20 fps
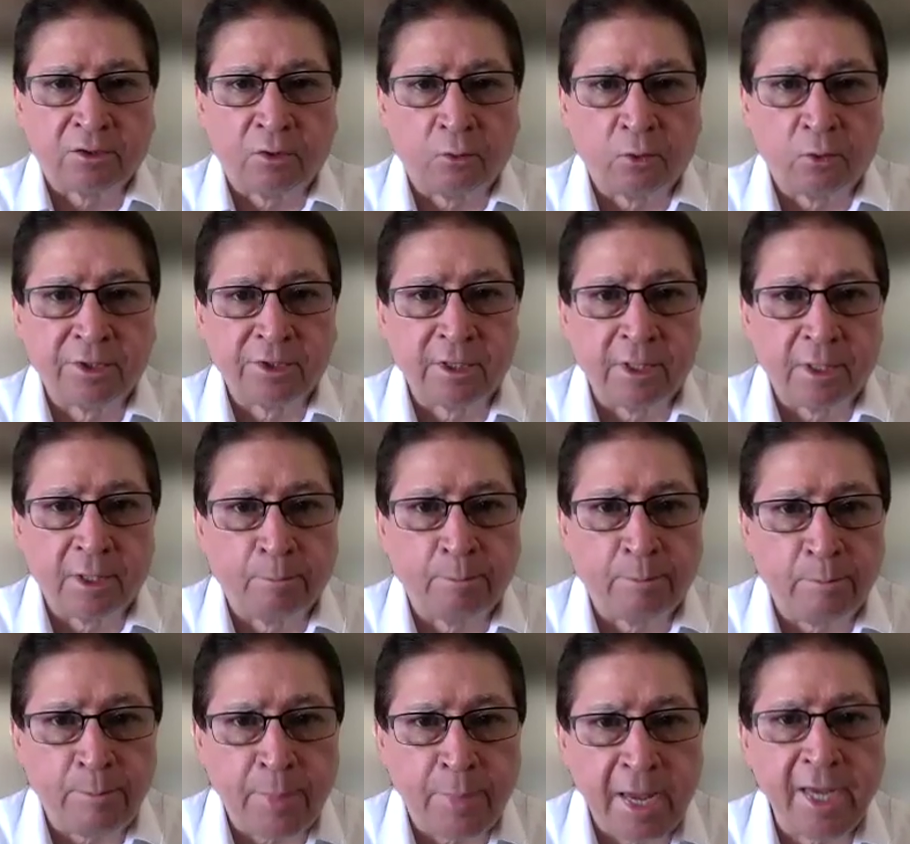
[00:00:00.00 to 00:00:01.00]
So with
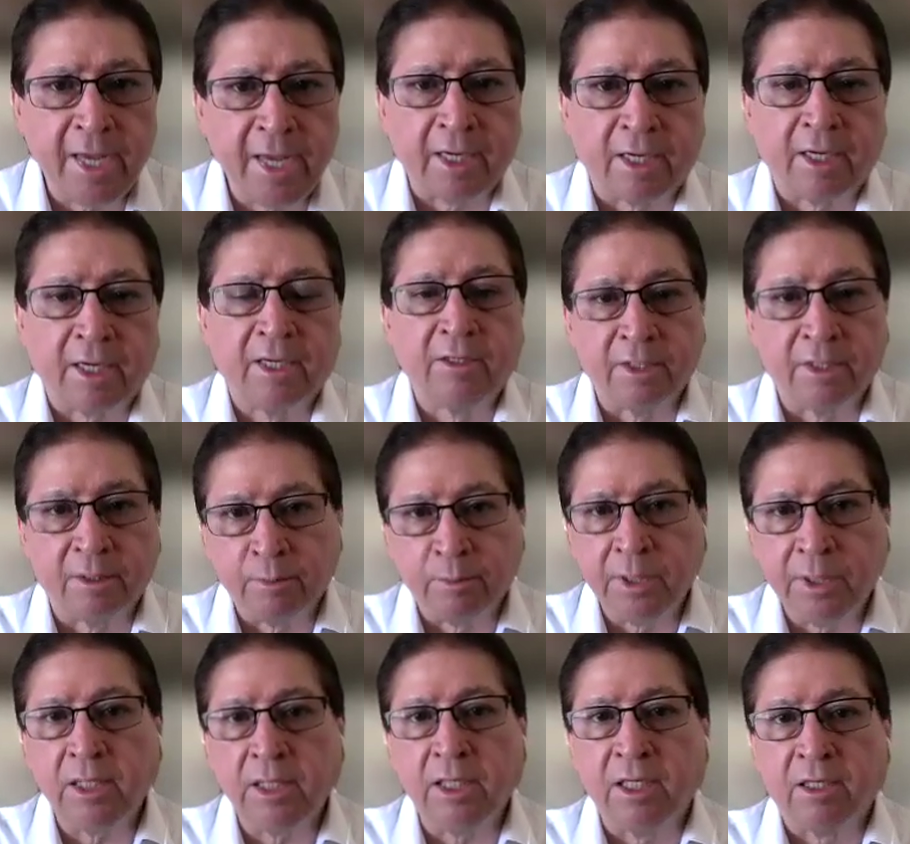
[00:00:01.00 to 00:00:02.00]
the B.A.N.K,
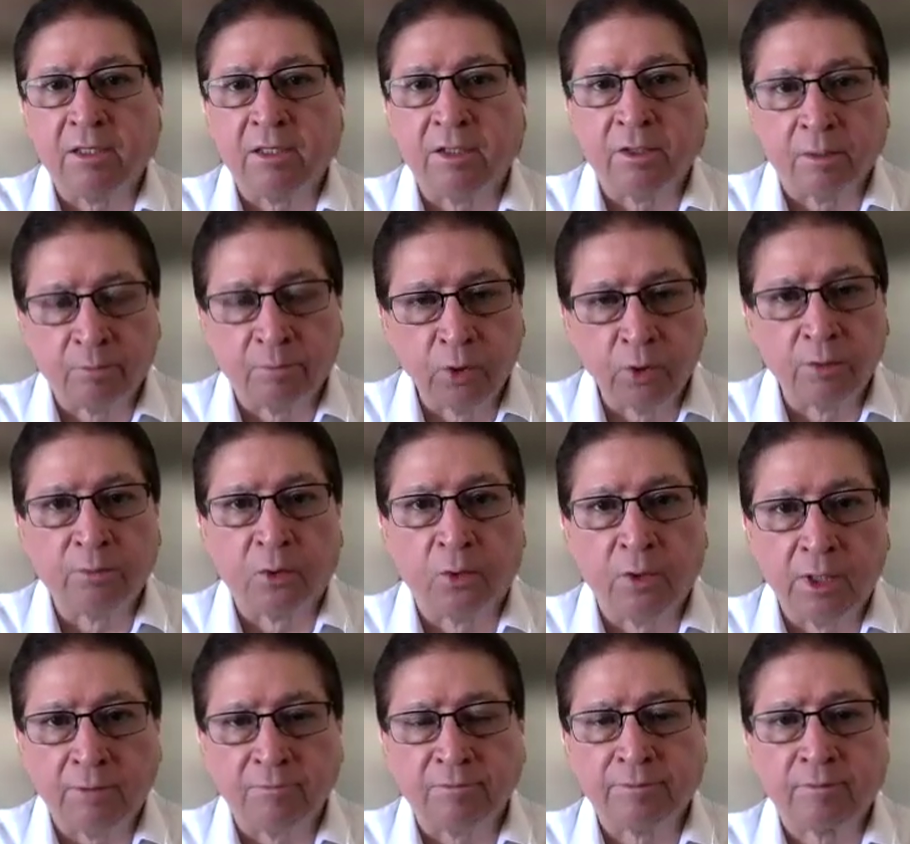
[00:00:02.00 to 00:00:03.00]
the B, the
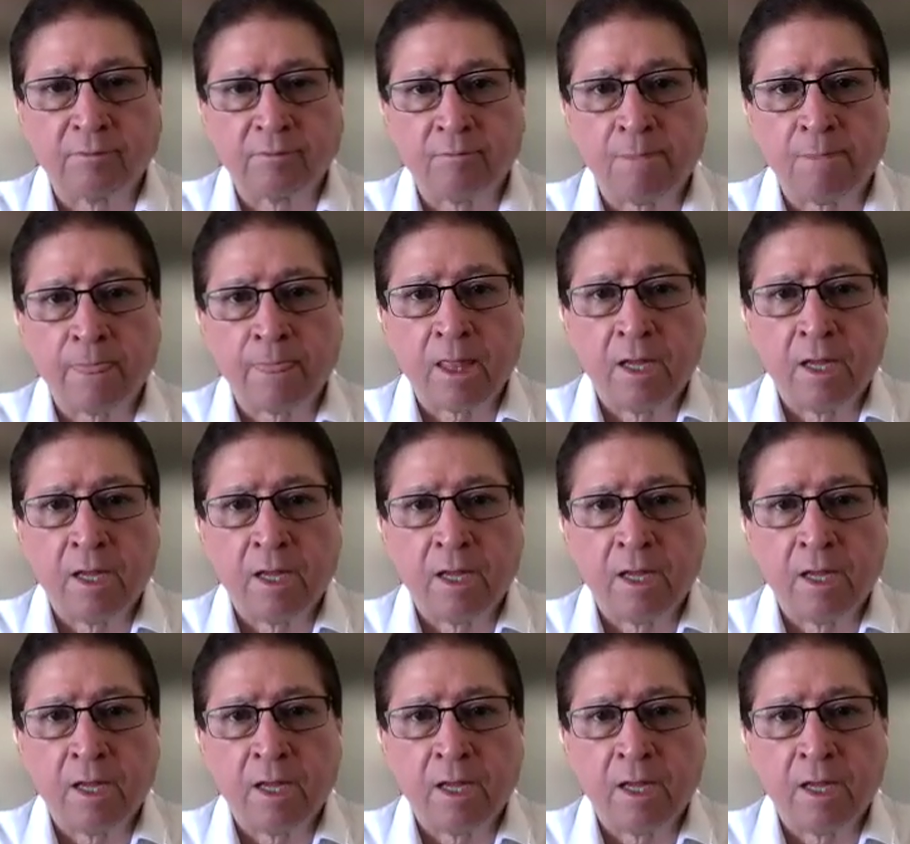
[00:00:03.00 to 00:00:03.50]
blueprint,